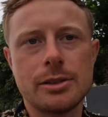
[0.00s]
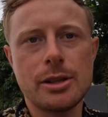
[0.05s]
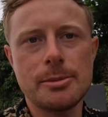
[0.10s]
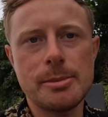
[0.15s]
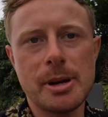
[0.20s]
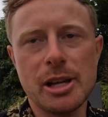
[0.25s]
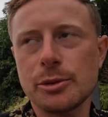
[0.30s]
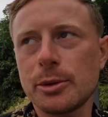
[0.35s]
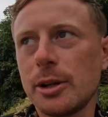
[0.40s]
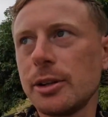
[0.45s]
So
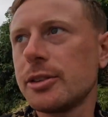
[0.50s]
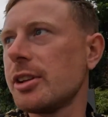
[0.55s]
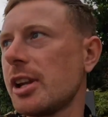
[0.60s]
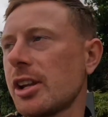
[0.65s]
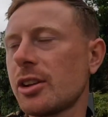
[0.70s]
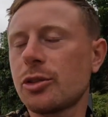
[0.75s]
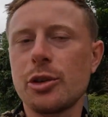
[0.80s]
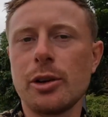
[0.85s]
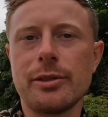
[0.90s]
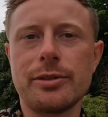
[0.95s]
Maxwell's the
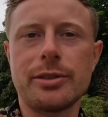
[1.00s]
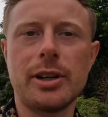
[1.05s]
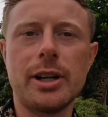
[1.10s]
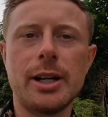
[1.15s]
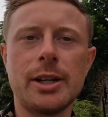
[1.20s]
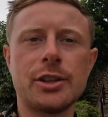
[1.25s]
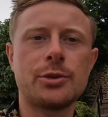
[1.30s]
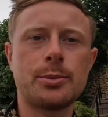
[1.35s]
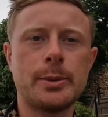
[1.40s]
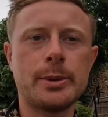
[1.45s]
next stop for
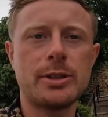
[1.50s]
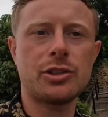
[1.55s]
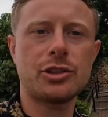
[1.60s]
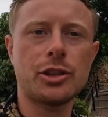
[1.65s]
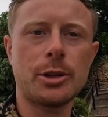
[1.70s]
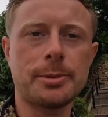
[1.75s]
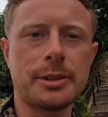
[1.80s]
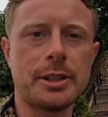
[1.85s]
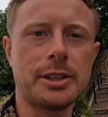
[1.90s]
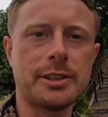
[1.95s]
us. We just
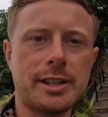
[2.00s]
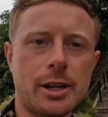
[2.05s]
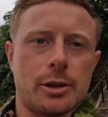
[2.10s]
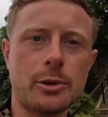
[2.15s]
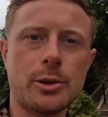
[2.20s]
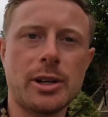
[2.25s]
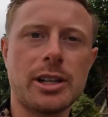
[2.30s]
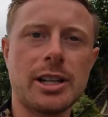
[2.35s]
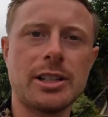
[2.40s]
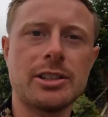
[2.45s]
stopped in town
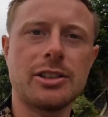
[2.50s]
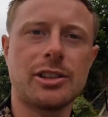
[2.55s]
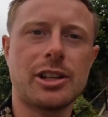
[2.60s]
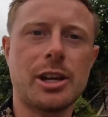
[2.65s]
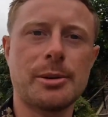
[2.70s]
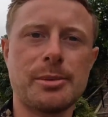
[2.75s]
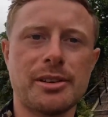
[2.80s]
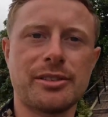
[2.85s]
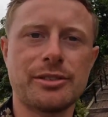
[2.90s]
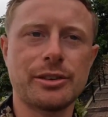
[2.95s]
quickly just to get
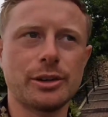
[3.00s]
a bit of